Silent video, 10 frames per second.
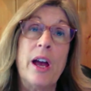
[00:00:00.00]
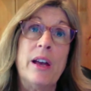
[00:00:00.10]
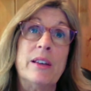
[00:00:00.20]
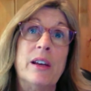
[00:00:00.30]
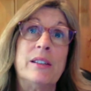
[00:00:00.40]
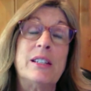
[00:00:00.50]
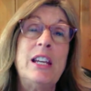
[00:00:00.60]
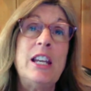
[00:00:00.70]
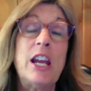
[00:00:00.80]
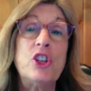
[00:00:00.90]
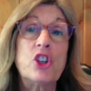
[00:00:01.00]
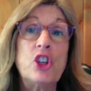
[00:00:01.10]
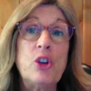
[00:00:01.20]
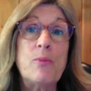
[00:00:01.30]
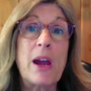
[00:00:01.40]
a teenager,
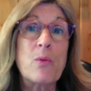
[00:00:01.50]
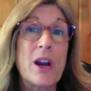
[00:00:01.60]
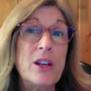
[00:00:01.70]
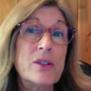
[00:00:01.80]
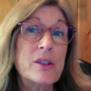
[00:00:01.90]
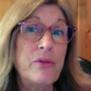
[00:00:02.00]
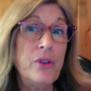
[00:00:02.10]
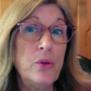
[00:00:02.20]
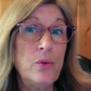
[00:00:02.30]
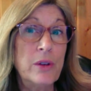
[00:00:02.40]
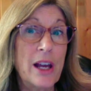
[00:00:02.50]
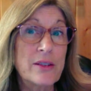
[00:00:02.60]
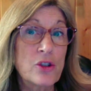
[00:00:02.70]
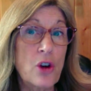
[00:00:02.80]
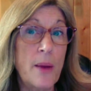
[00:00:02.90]
you might want to use a few
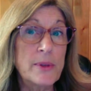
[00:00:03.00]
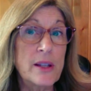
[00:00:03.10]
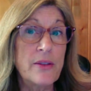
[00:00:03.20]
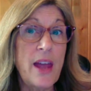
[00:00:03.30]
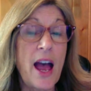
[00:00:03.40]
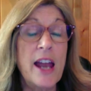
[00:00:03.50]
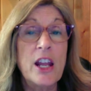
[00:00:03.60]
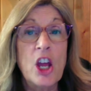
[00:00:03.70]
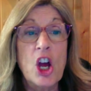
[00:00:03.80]
less drops than that.